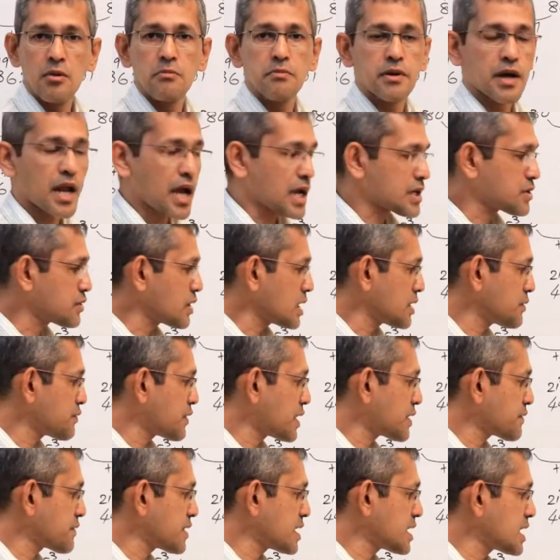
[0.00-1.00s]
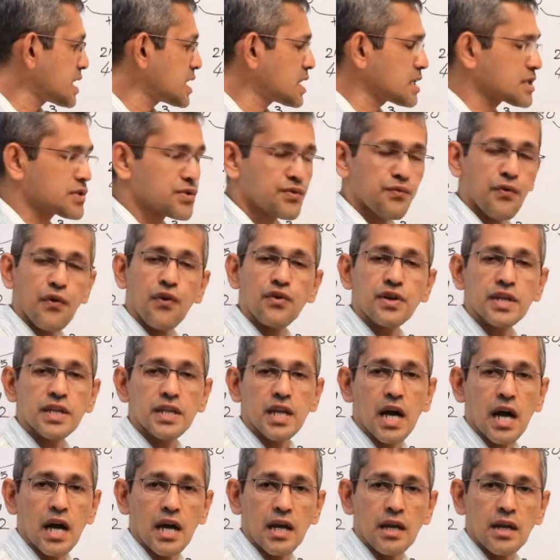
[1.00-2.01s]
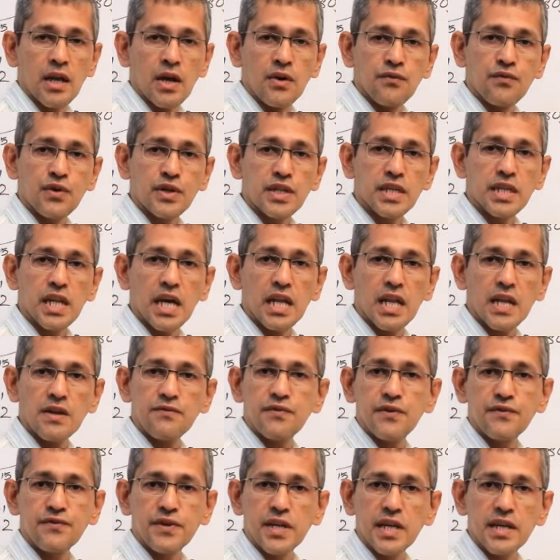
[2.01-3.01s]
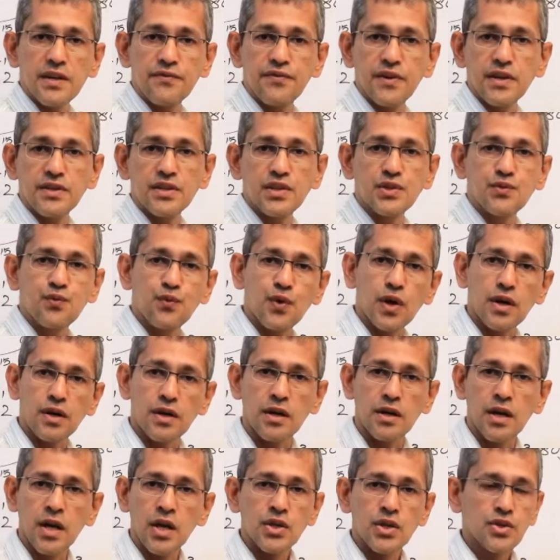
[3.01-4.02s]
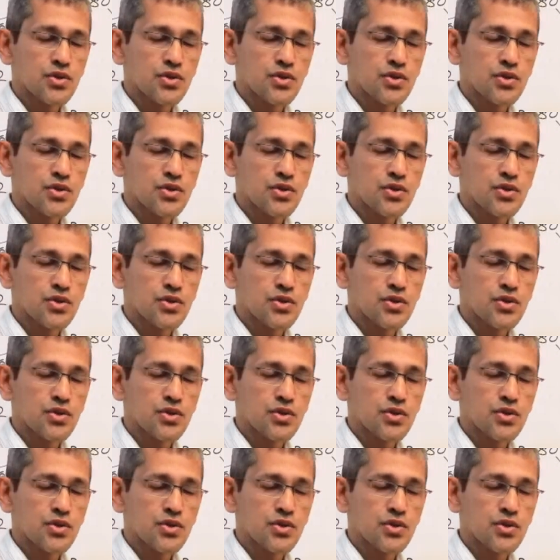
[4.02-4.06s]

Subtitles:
But actually what we need is 49. 49 and 50 difference is 1.